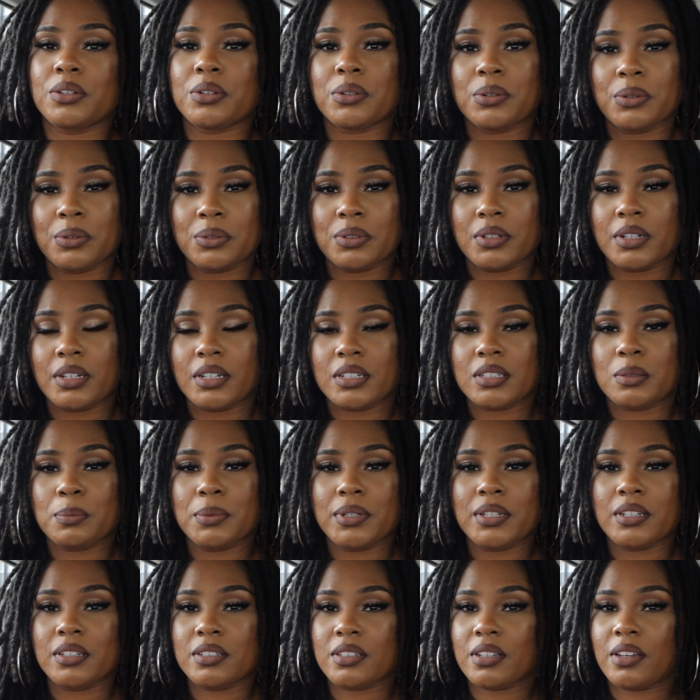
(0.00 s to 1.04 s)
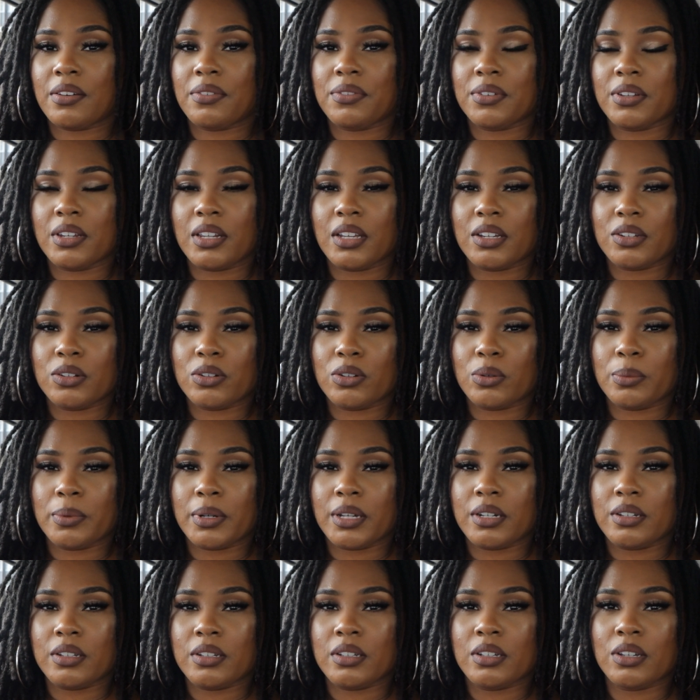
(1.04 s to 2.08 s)
your own locks because I feel like
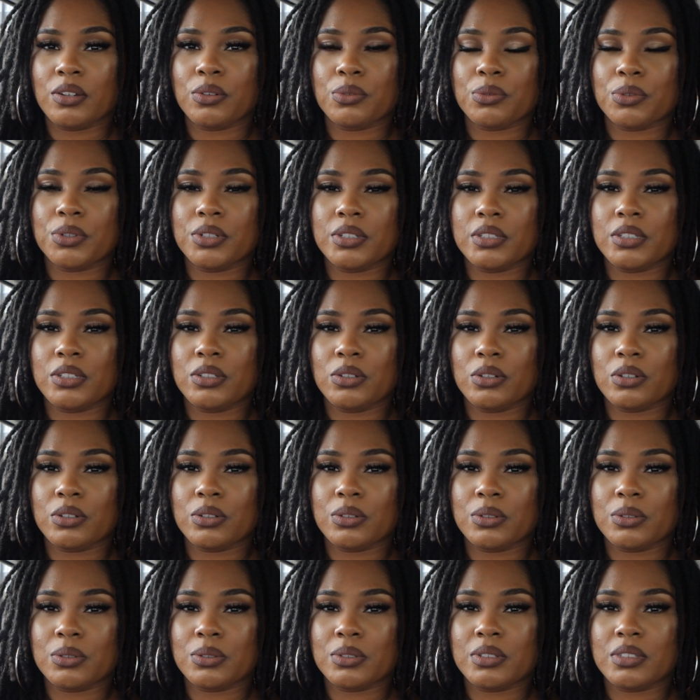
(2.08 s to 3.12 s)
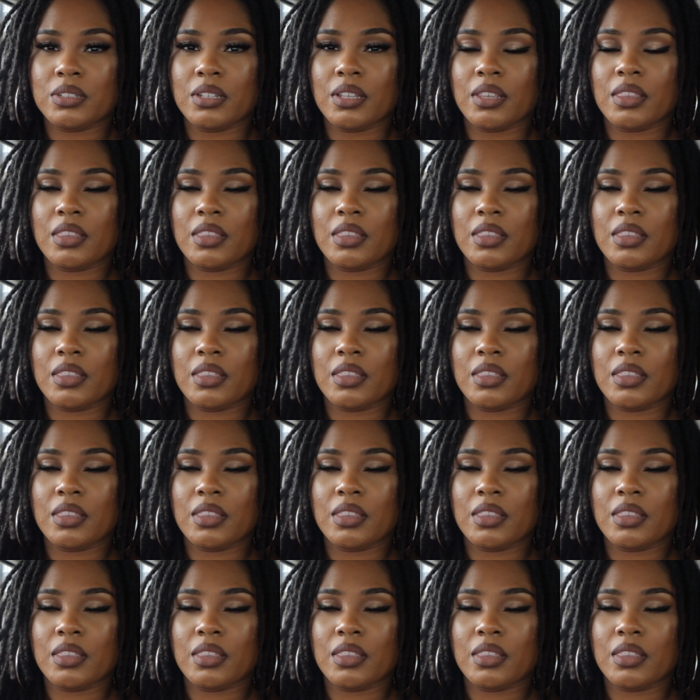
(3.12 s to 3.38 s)
nobody really knows